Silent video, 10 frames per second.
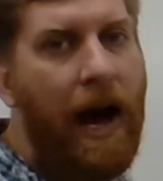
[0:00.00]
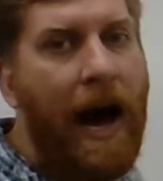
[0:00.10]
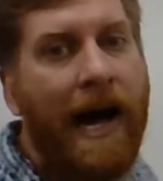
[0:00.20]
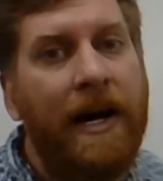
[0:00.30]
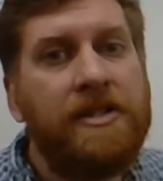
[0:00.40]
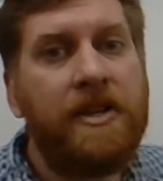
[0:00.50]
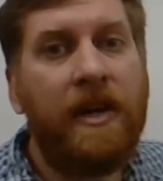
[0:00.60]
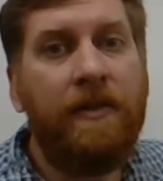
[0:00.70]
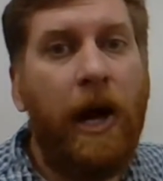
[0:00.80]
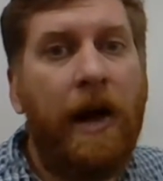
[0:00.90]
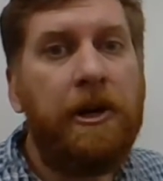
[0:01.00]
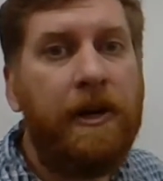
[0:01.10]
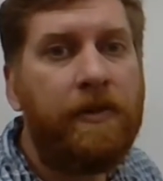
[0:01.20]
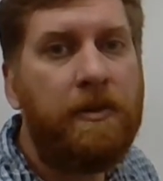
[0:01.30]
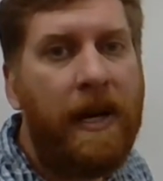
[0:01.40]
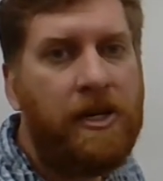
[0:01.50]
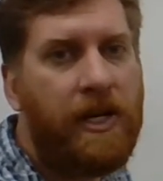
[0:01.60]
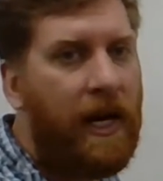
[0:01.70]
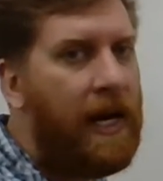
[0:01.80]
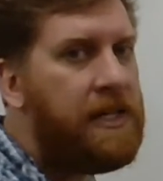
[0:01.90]
I also give you other
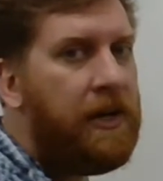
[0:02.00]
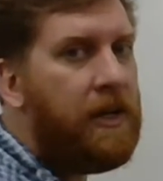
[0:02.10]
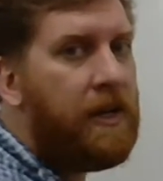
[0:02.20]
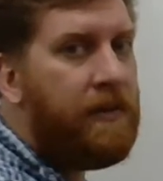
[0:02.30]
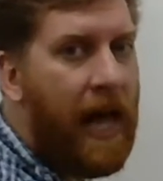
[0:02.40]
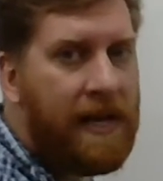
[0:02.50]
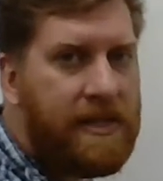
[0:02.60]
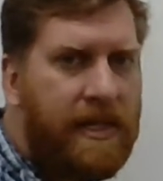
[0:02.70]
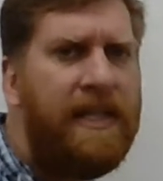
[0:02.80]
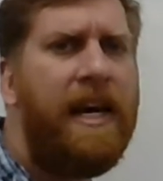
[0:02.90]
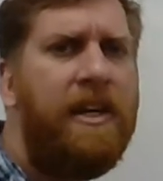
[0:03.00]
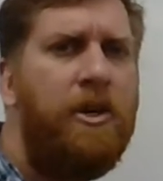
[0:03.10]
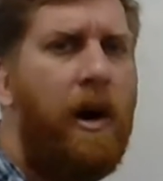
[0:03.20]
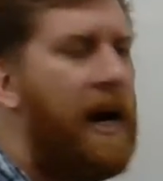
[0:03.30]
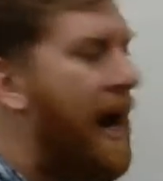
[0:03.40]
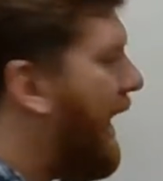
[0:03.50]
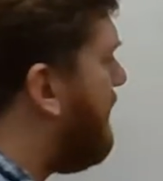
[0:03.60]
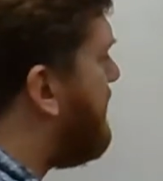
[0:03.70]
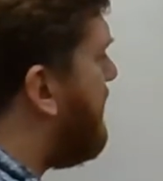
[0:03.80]
information. I tell you the velocity that you are at.